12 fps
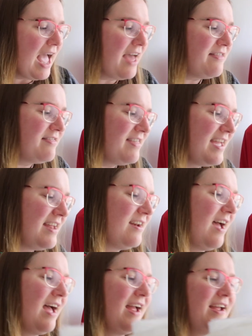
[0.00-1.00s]
And then
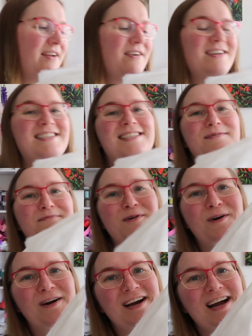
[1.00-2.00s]
I got some
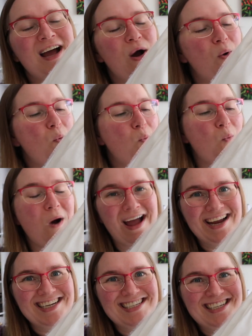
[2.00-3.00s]
more
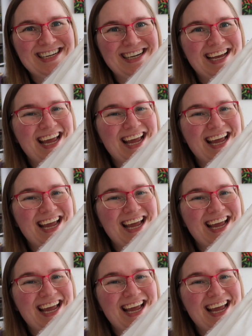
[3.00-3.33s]
white.